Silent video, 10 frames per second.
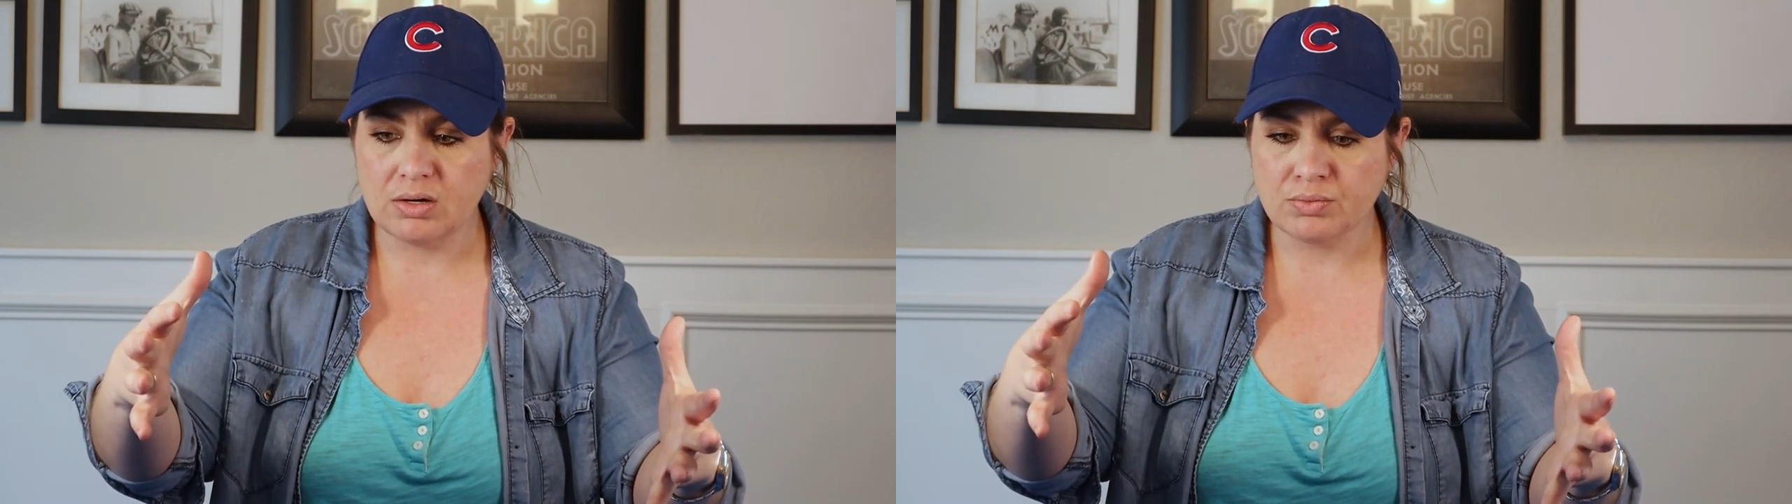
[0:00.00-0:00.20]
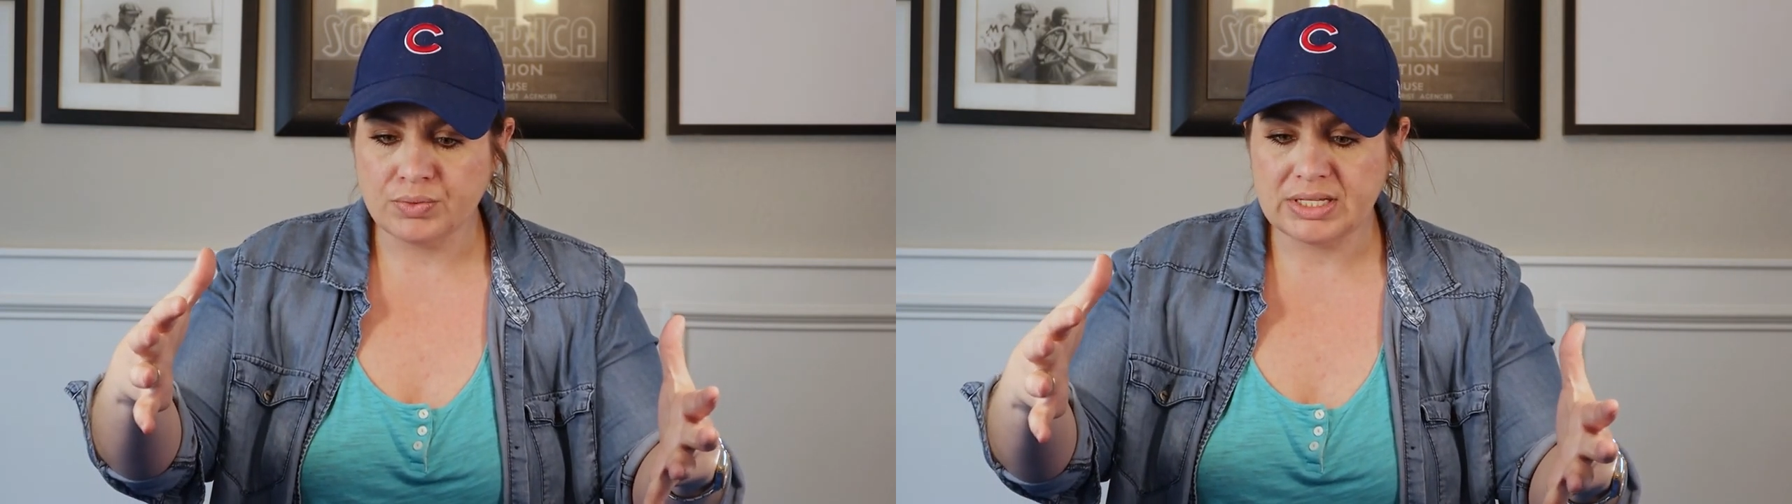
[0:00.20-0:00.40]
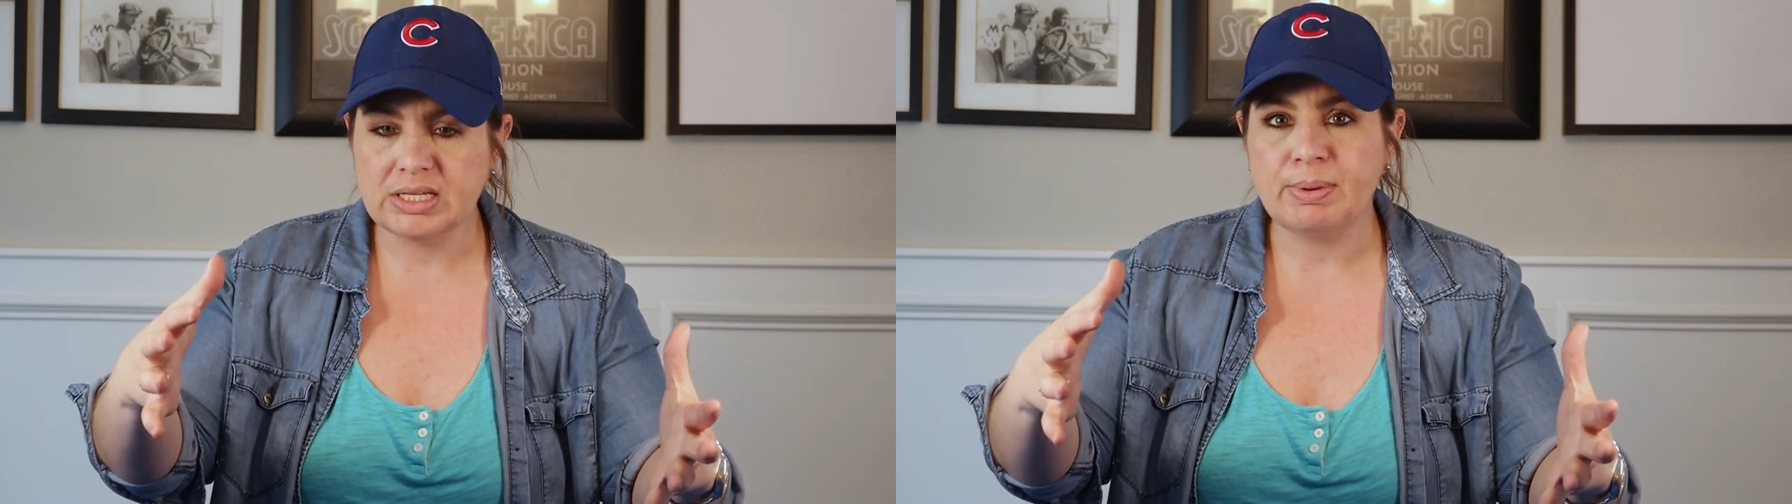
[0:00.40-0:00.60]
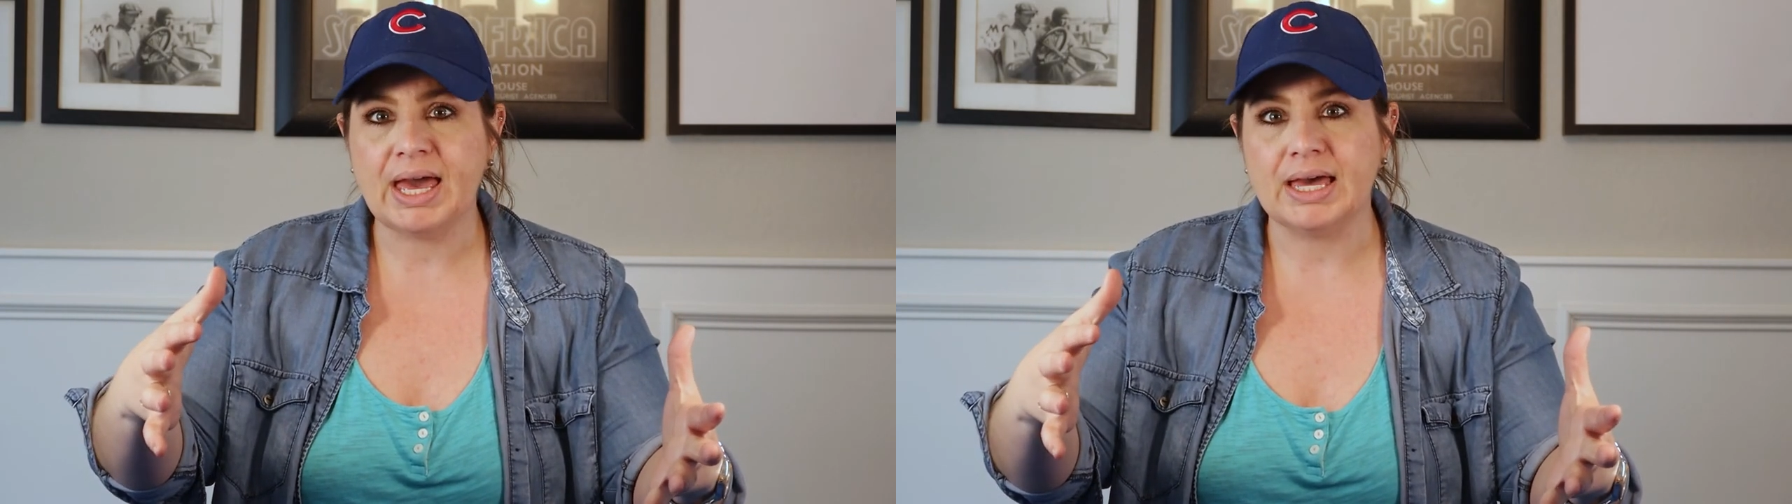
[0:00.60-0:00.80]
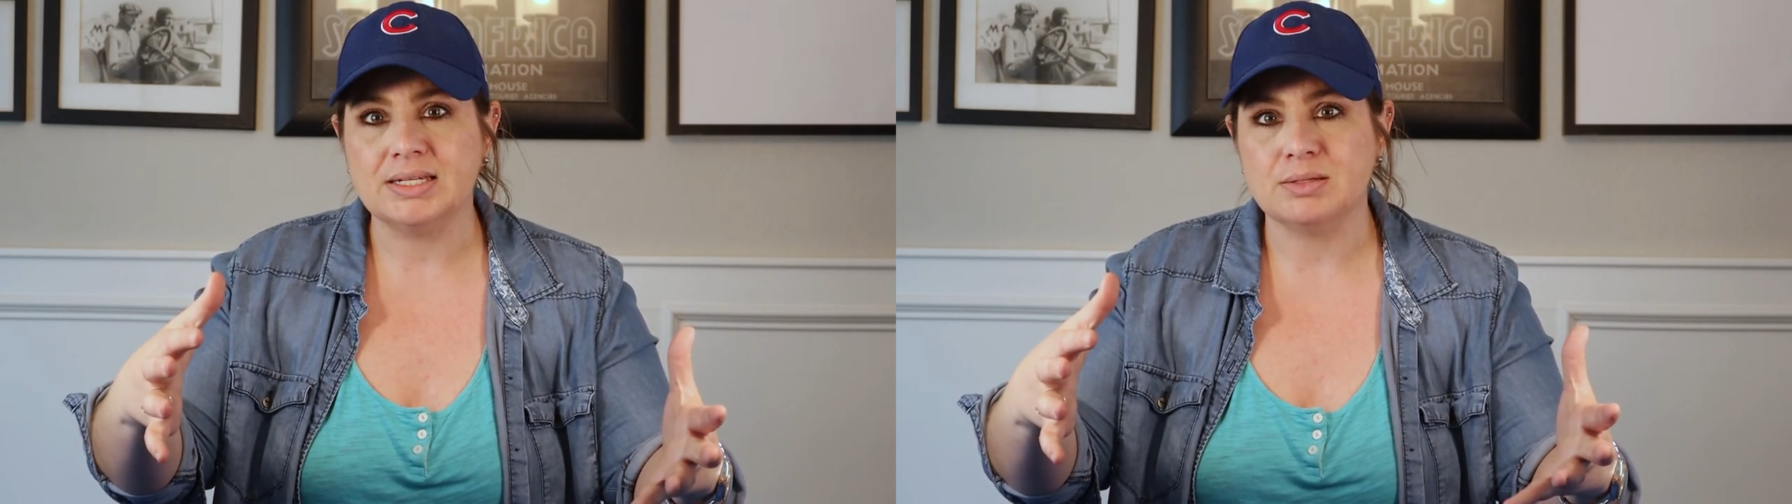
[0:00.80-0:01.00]
really
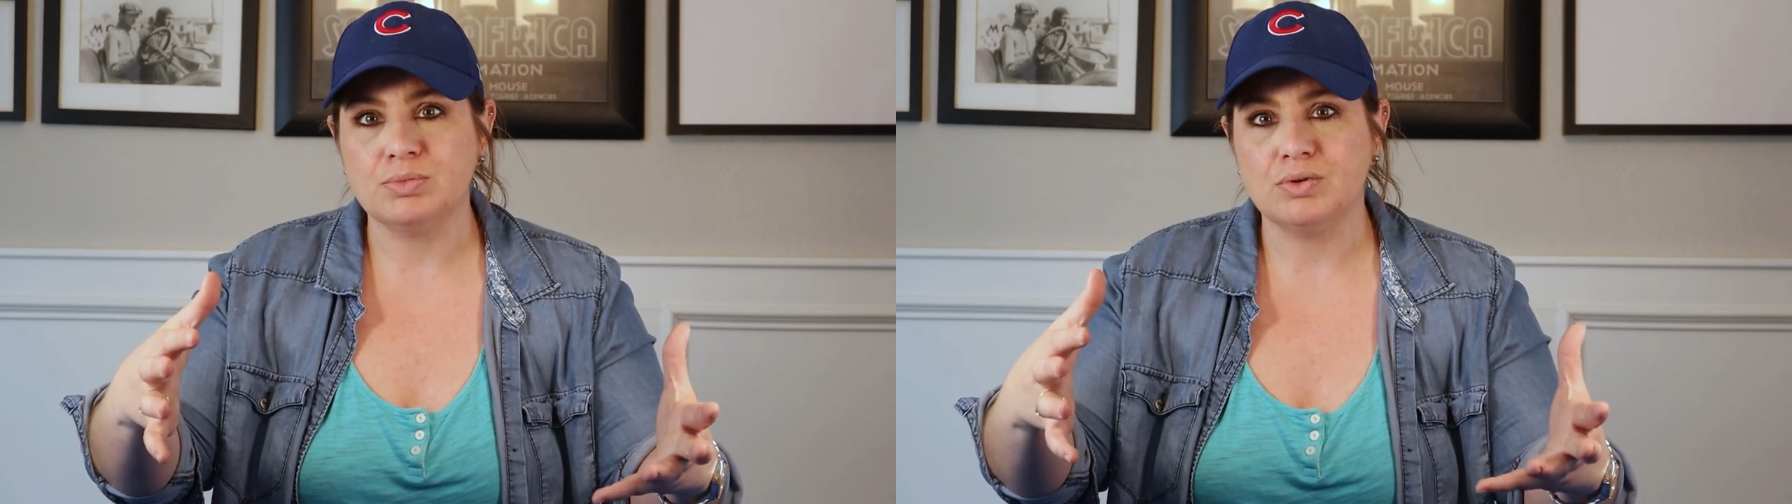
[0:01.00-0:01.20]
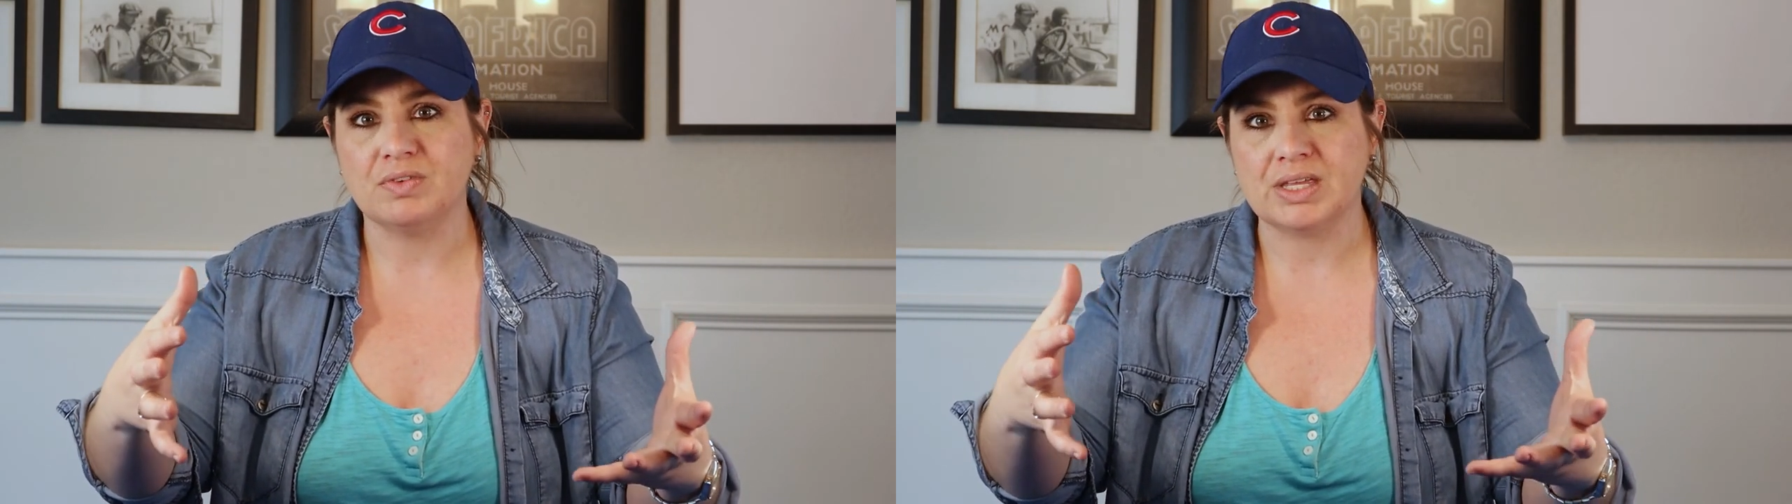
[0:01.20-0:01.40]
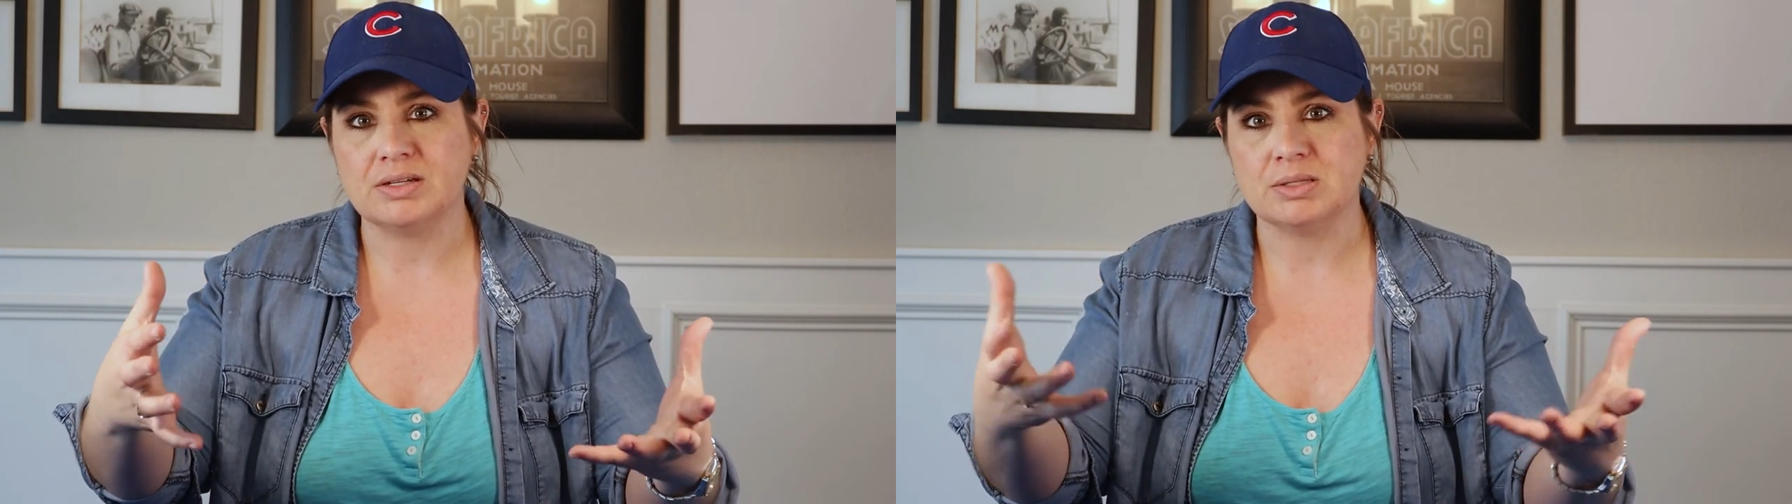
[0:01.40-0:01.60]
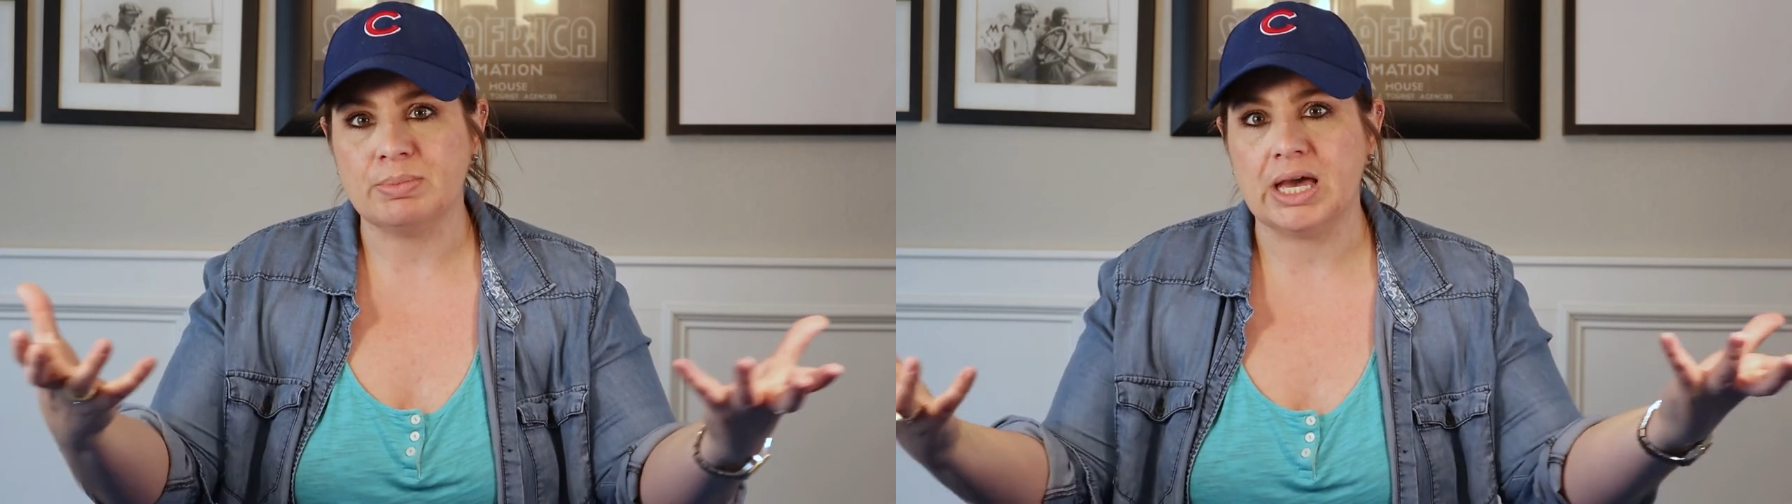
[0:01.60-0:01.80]
bad to move a thousand